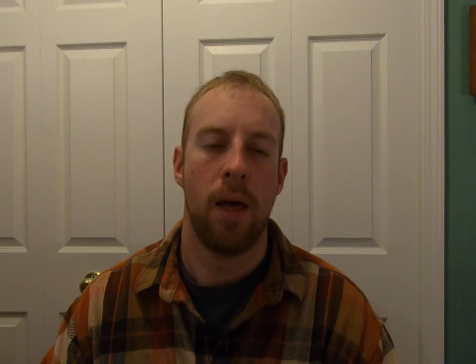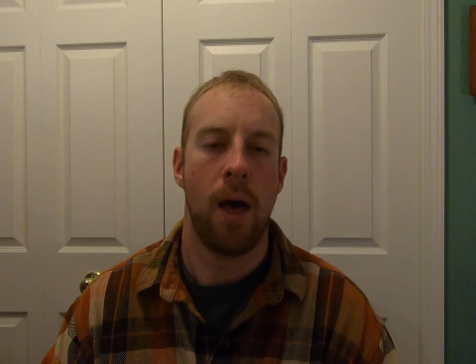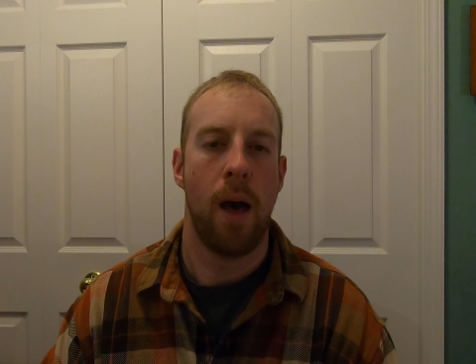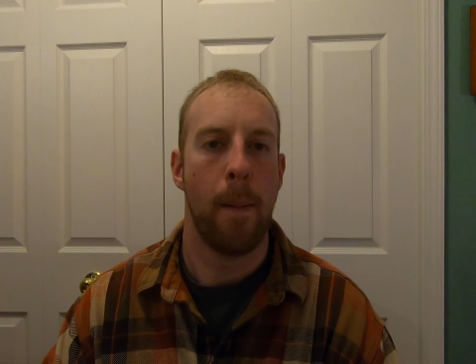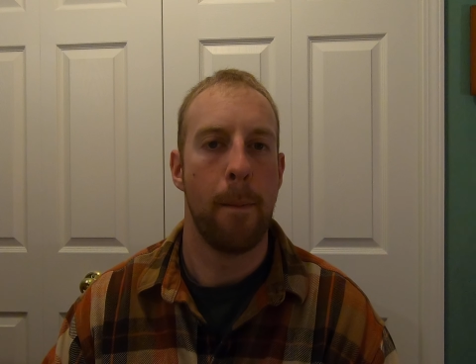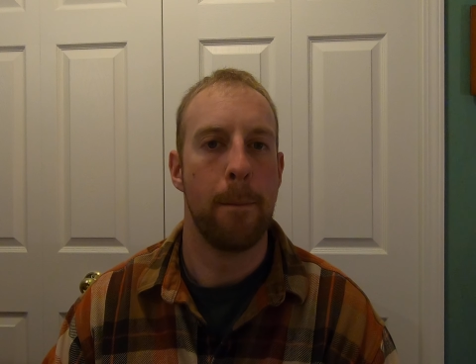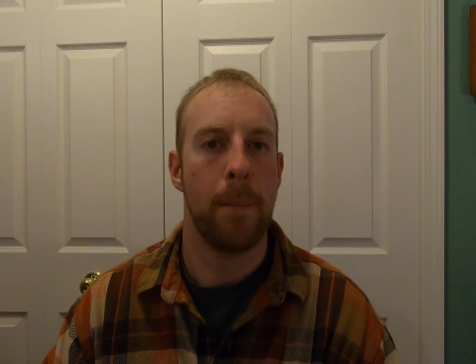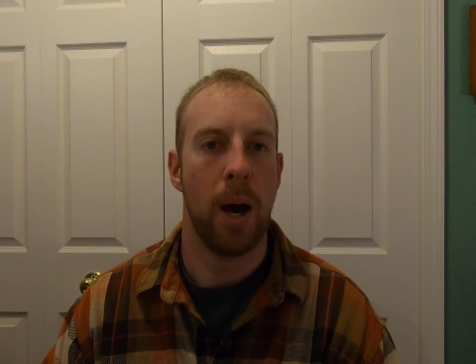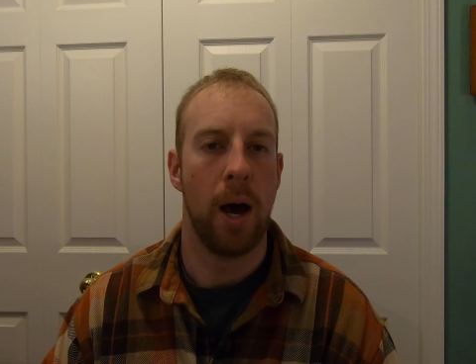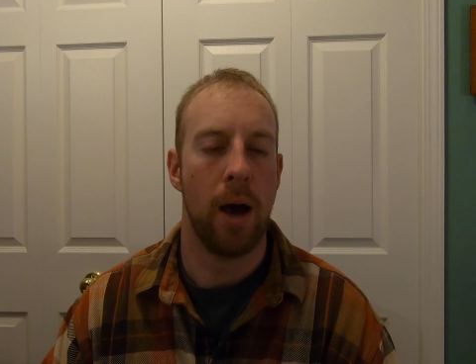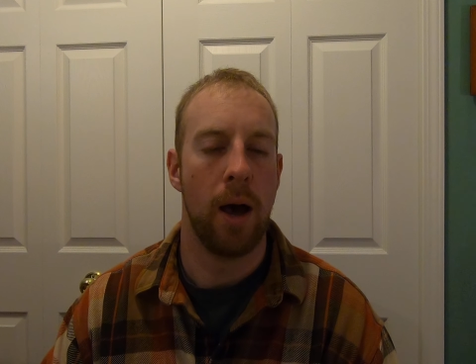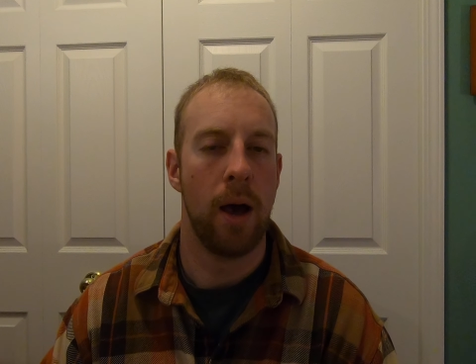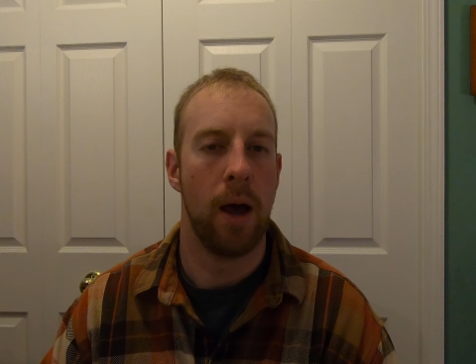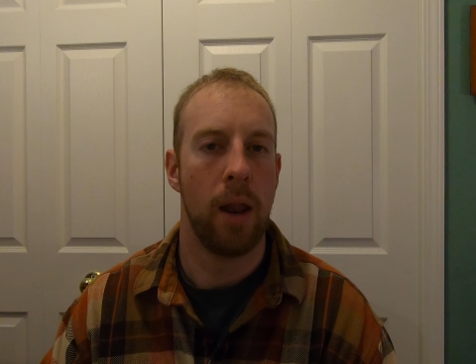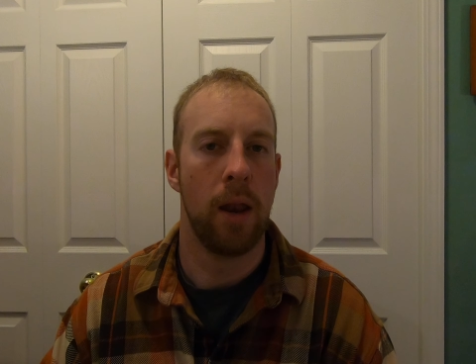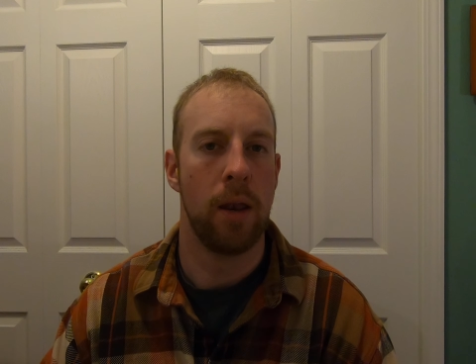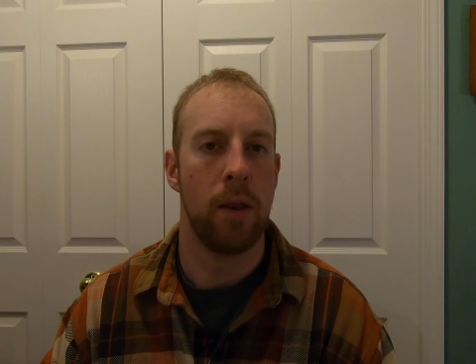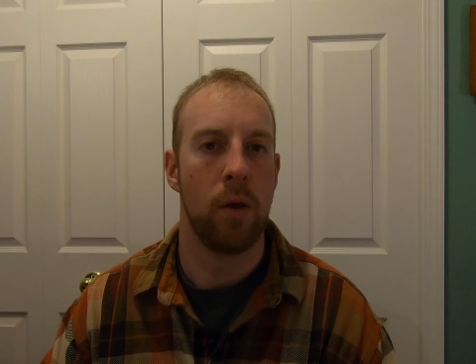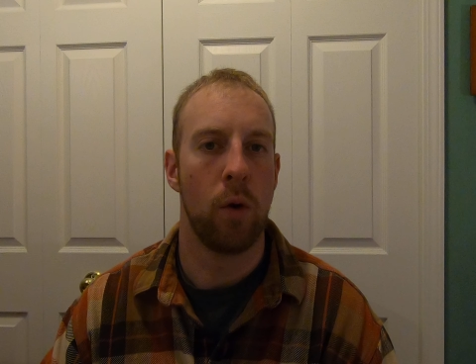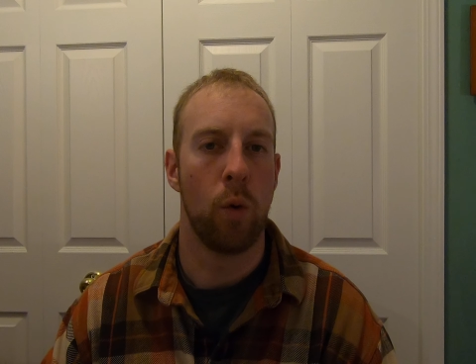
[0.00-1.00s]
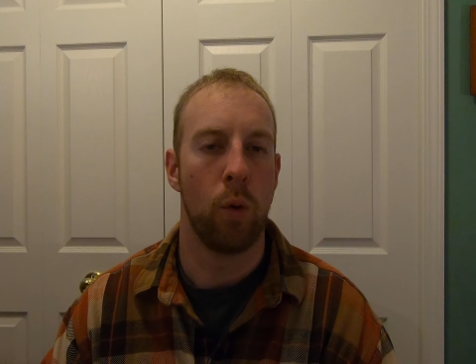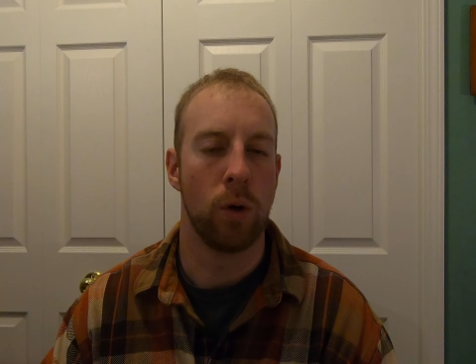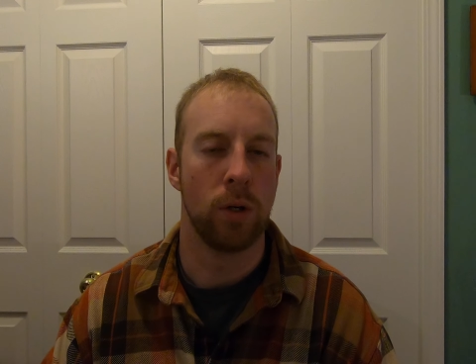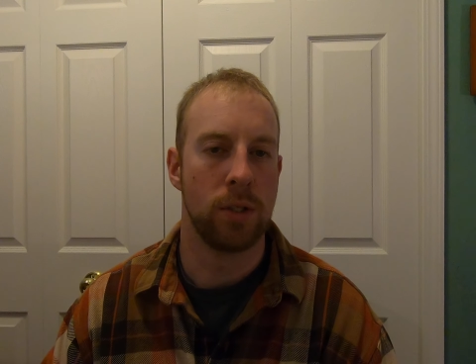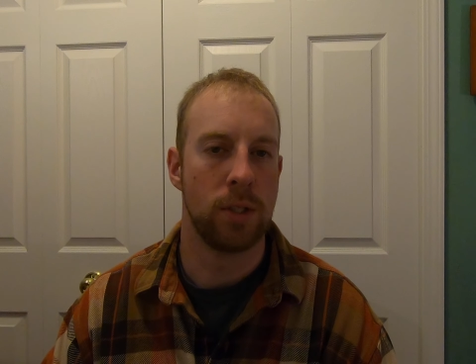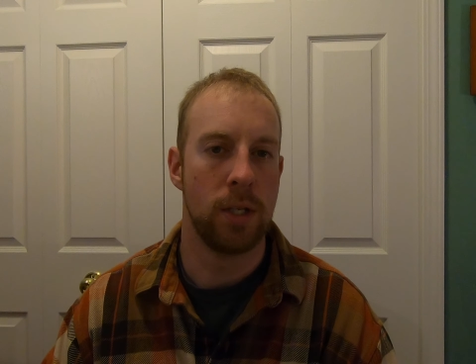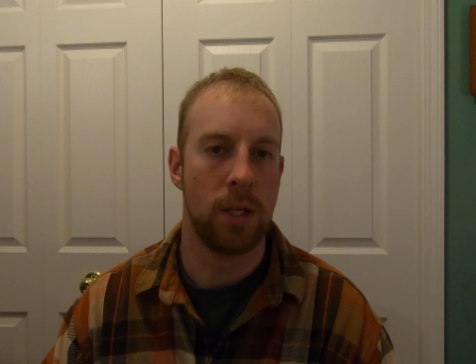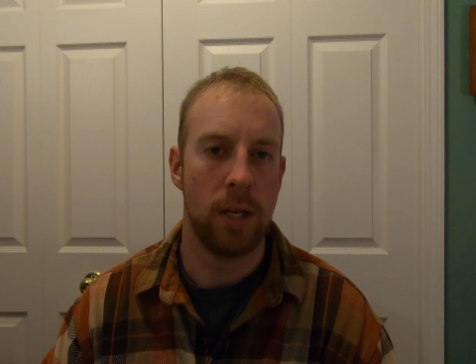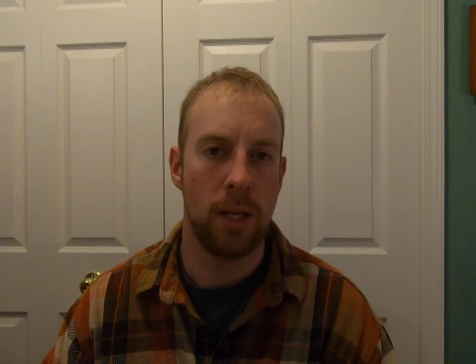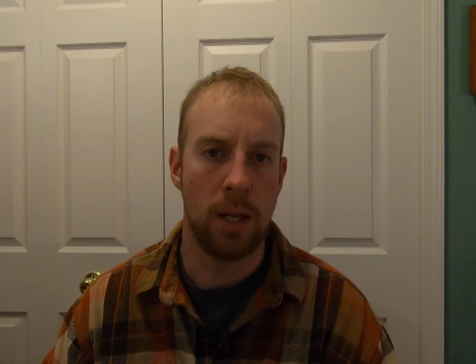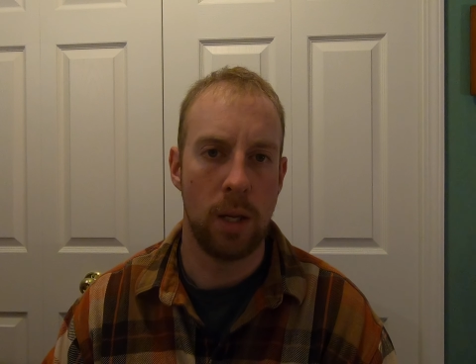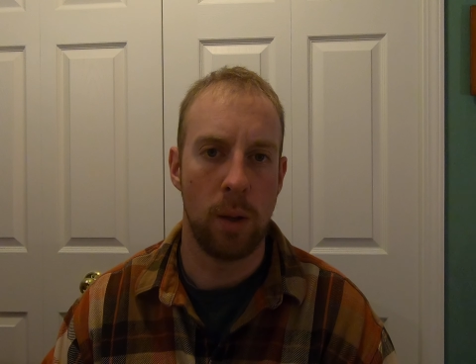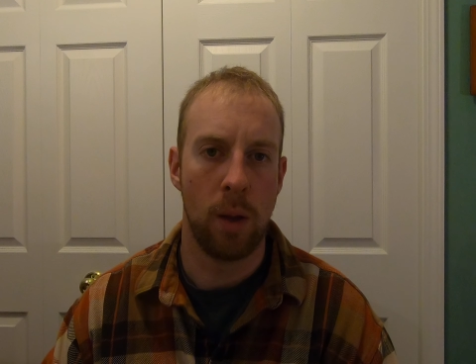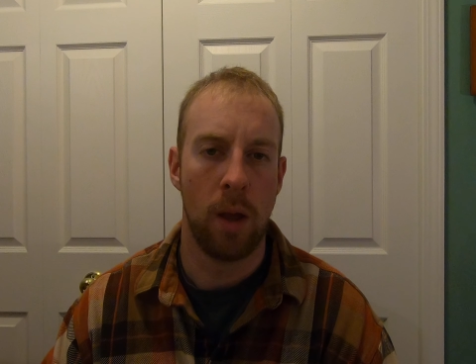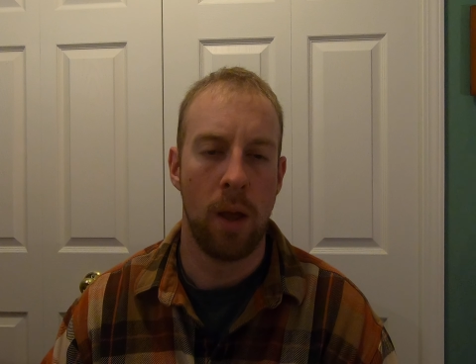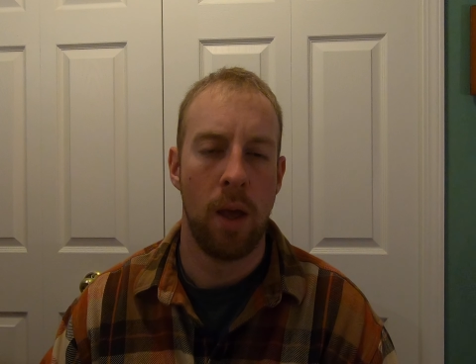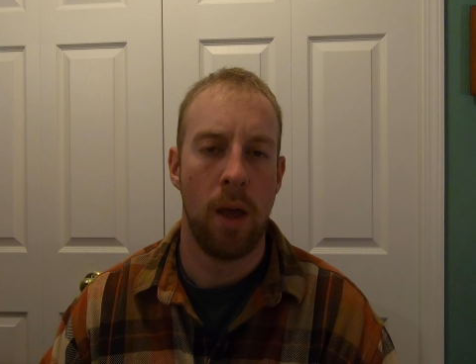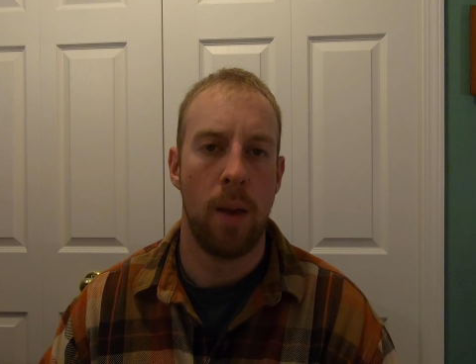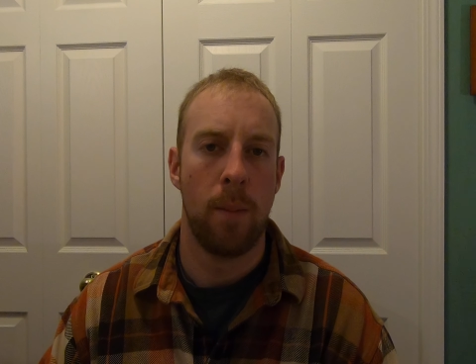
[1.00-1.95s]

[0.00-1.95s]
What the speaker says: a bond or a CD